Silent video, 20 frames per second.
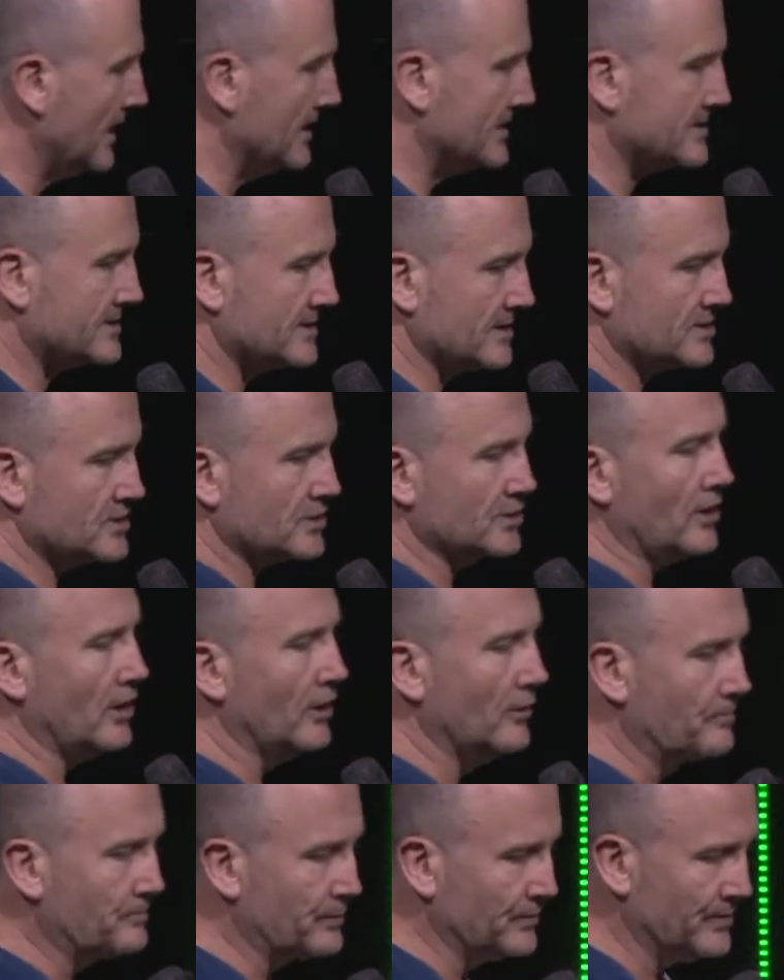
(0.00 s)
such an
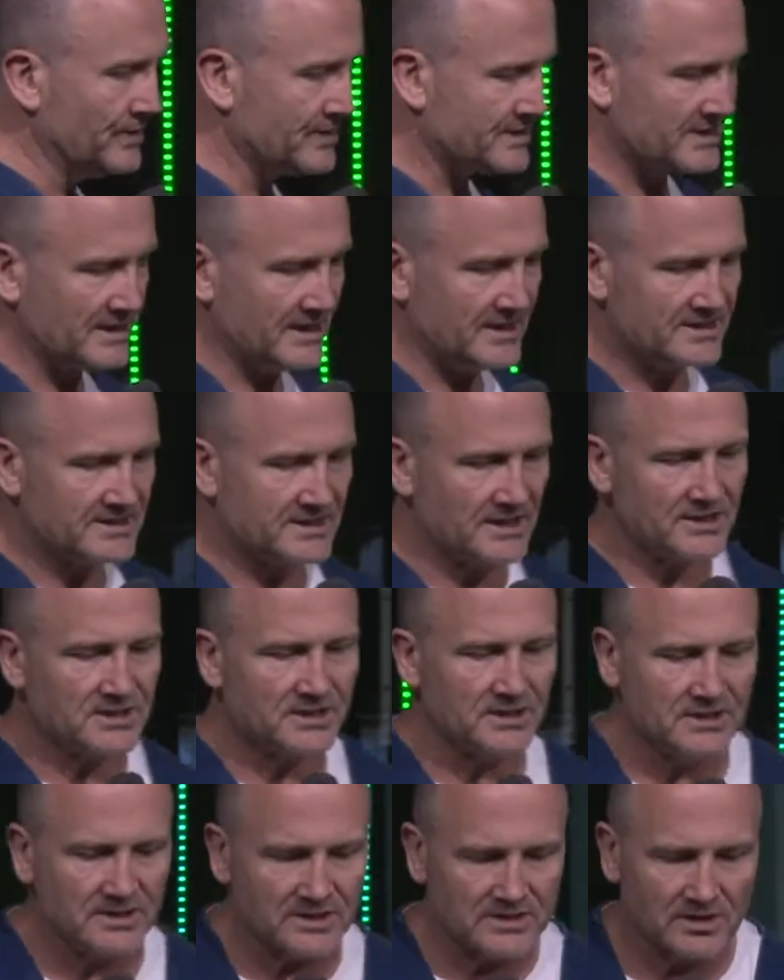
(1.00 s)
openness and such
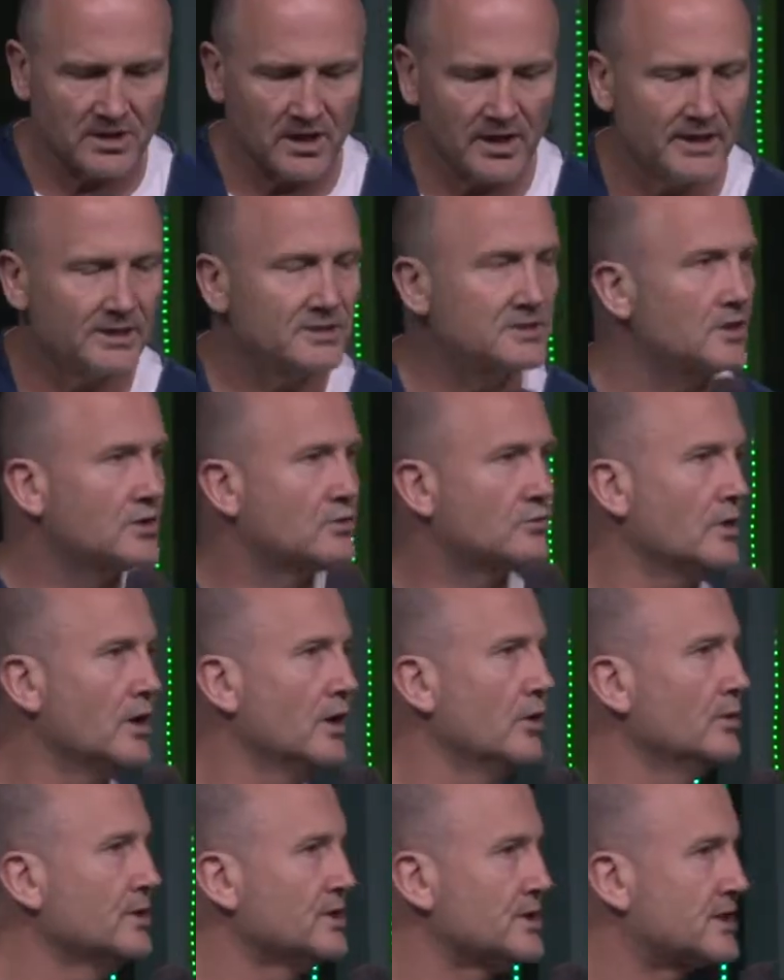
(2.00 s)
a desire to
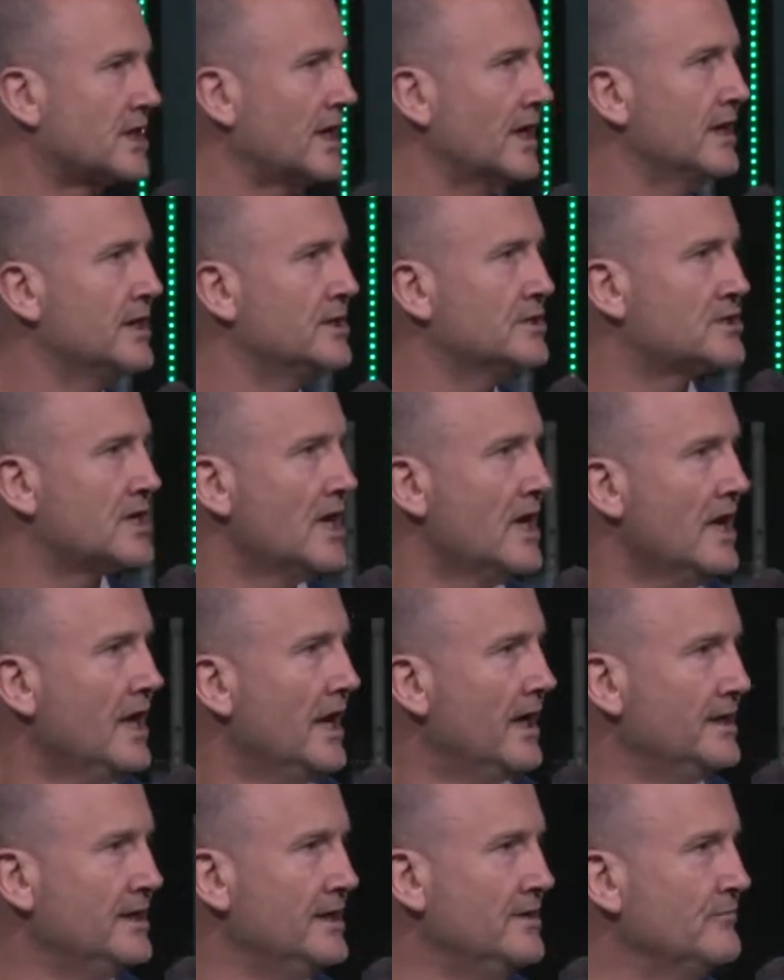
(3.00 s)
grow and change.
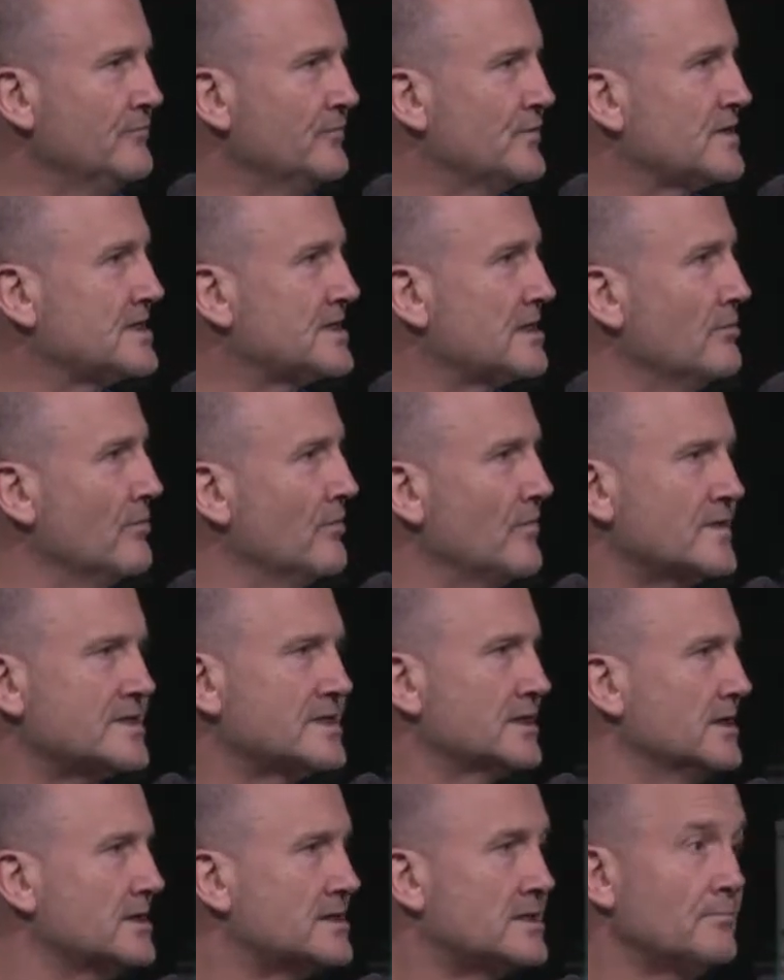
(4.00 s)
And even for some of us,
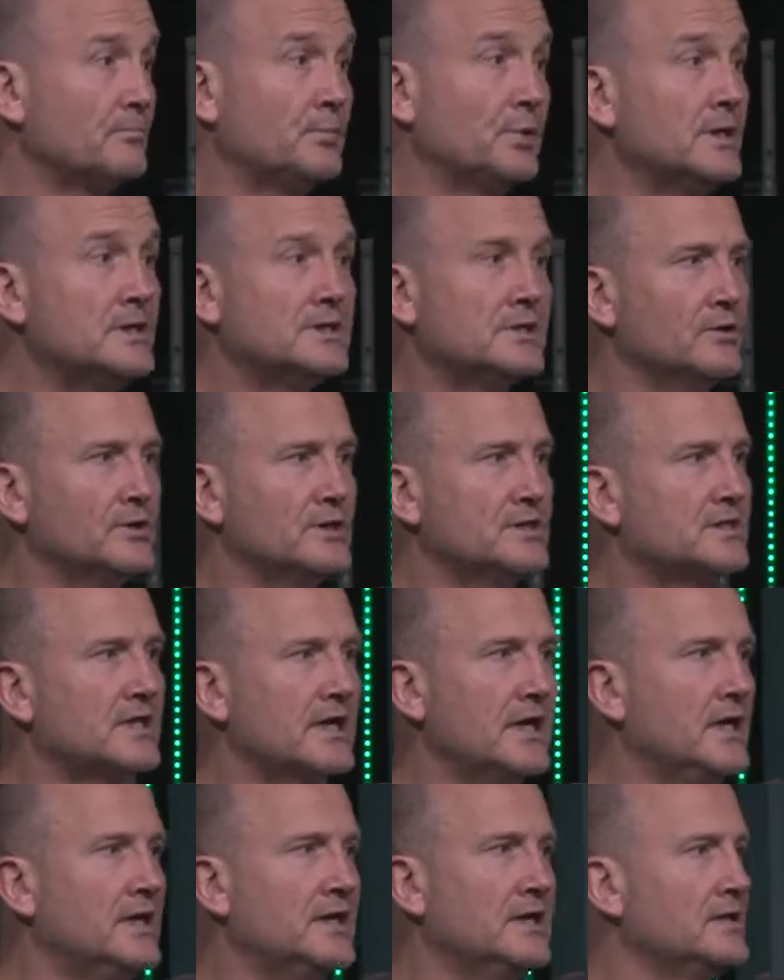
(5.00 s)
and listen, please don't
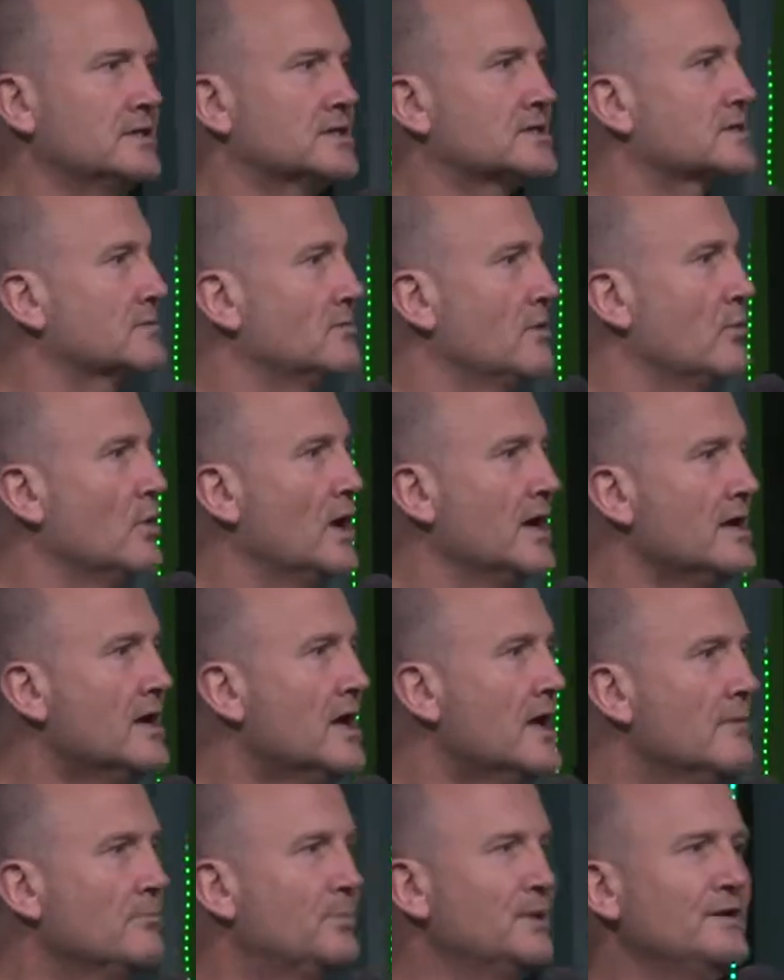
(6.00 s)
hear this the wrong way,
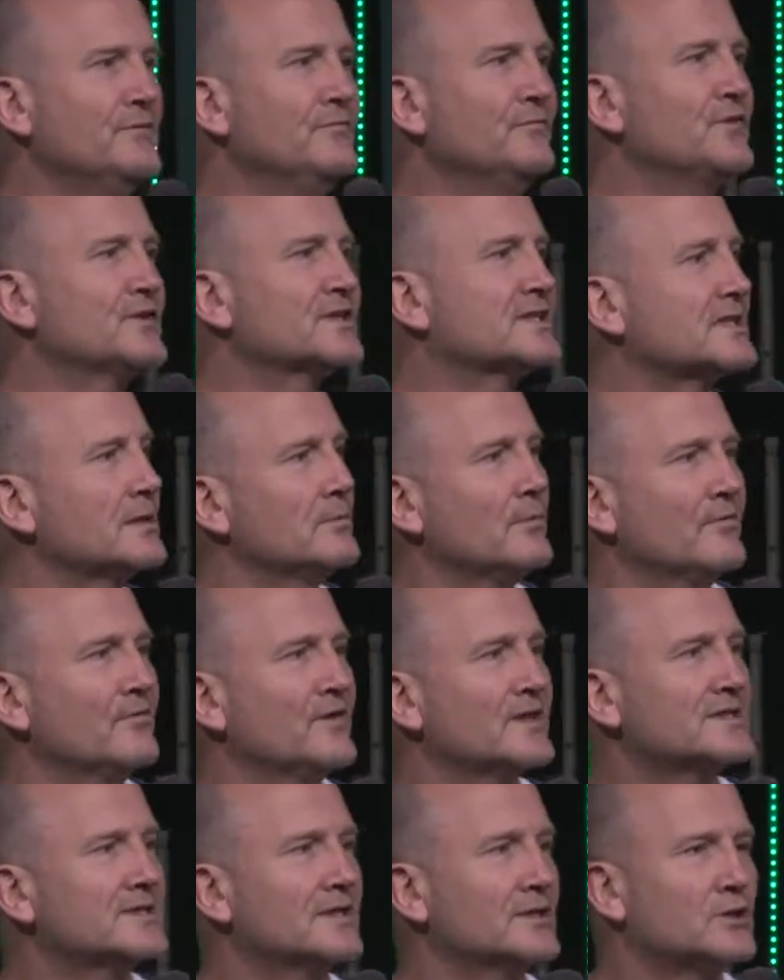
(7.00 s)
but even for some of
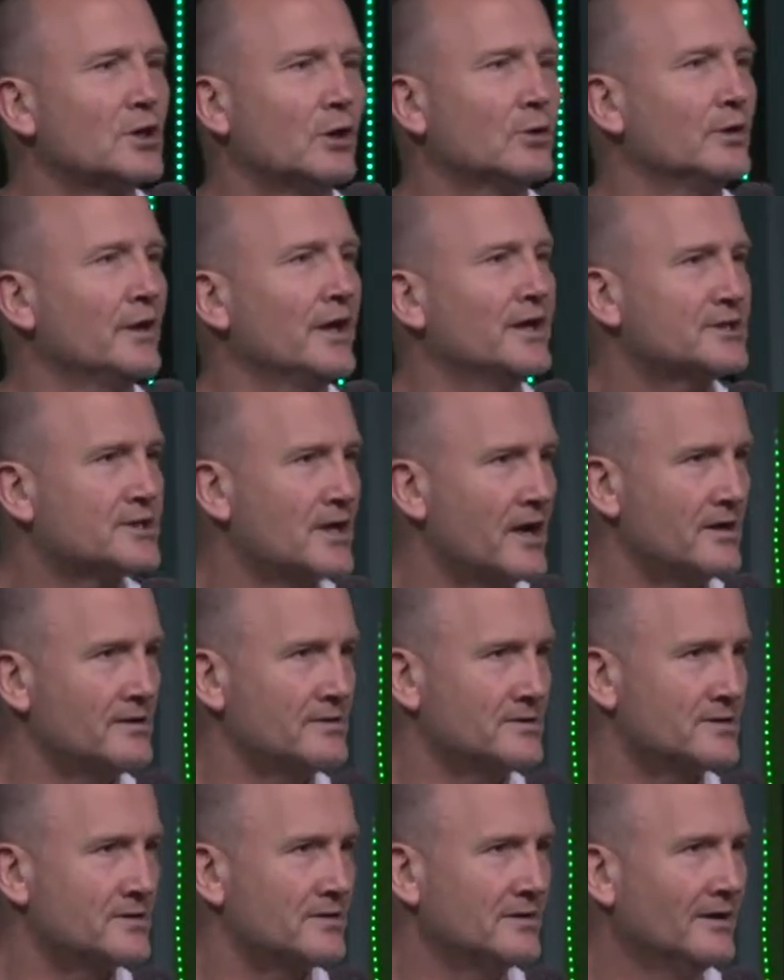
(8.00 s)
us that don't like
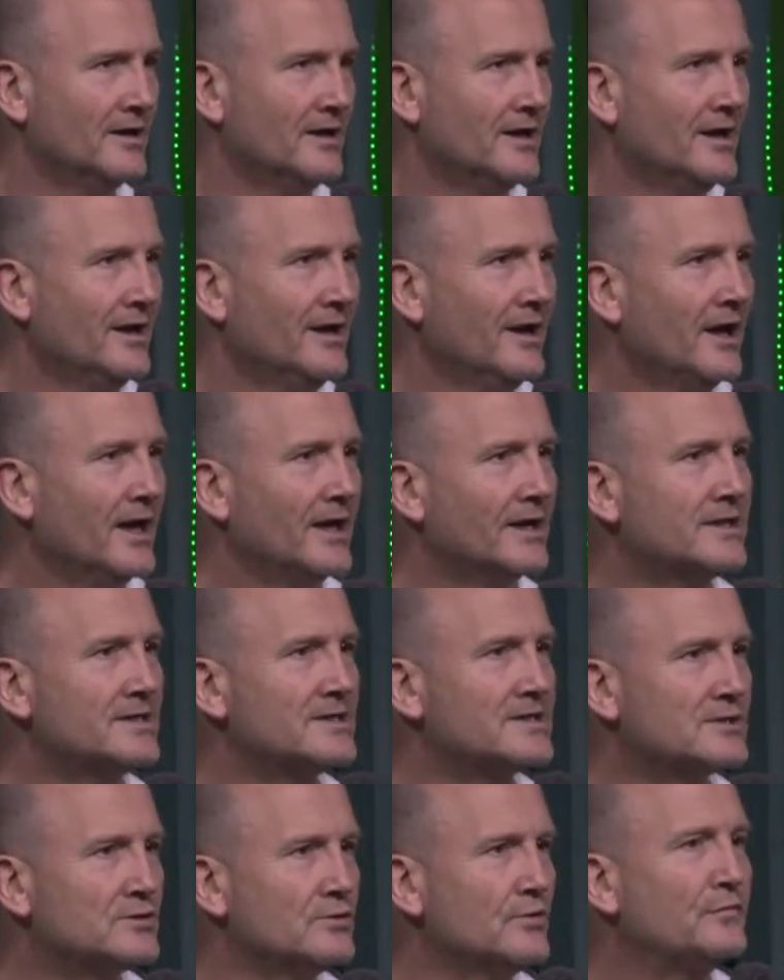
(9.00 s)
change, I can
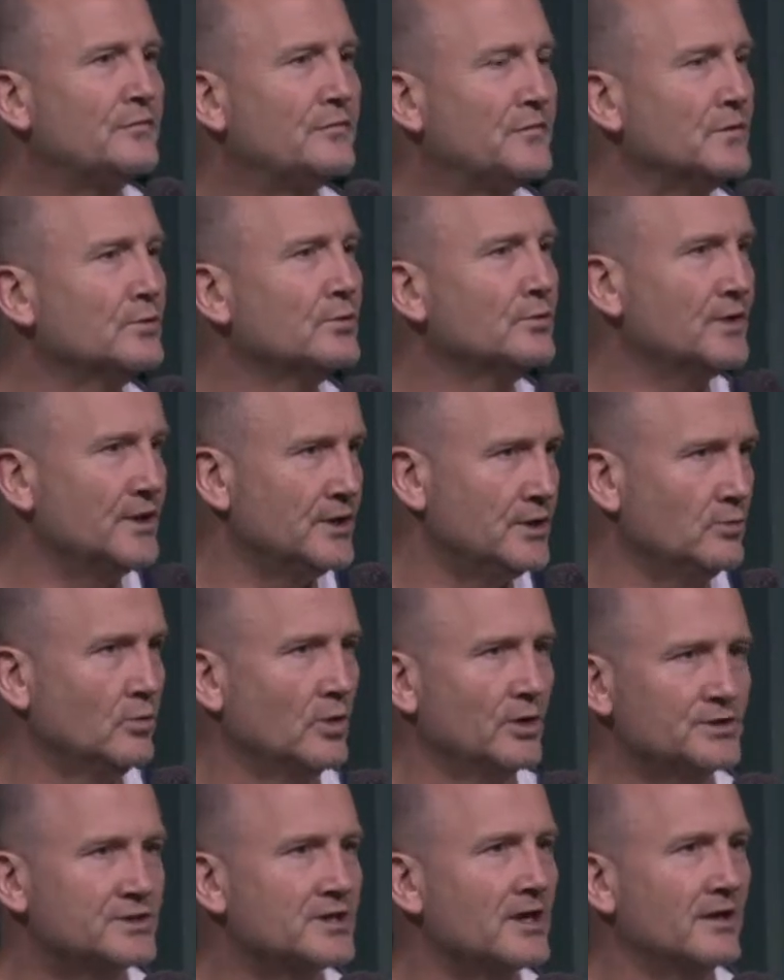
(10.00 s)
still feel that you
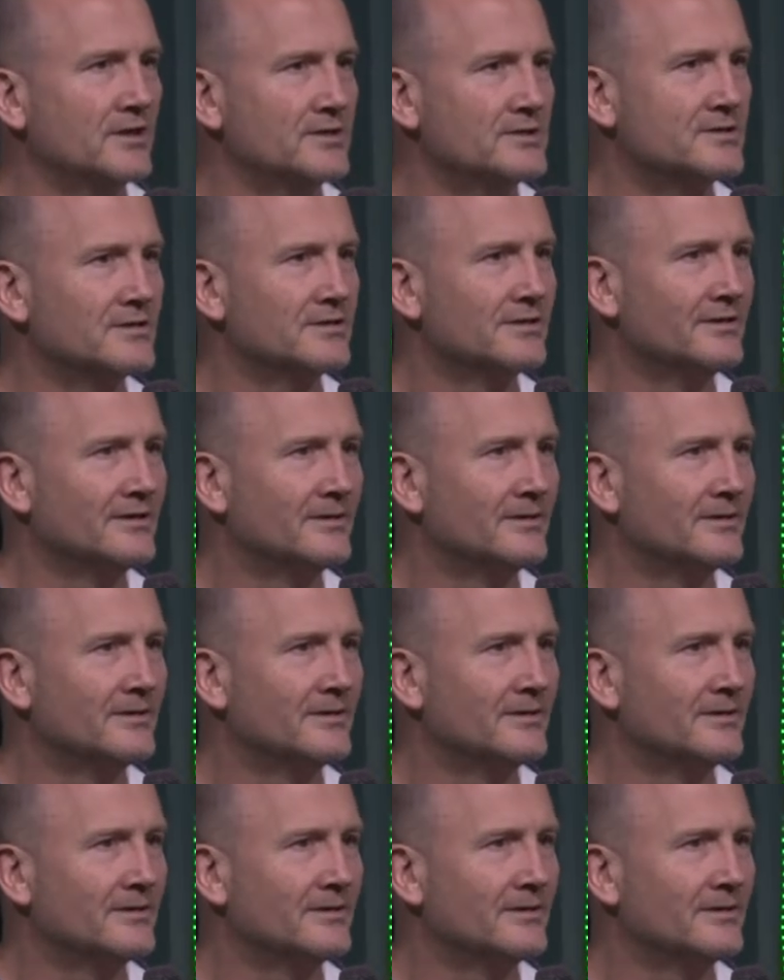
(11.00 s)
want change.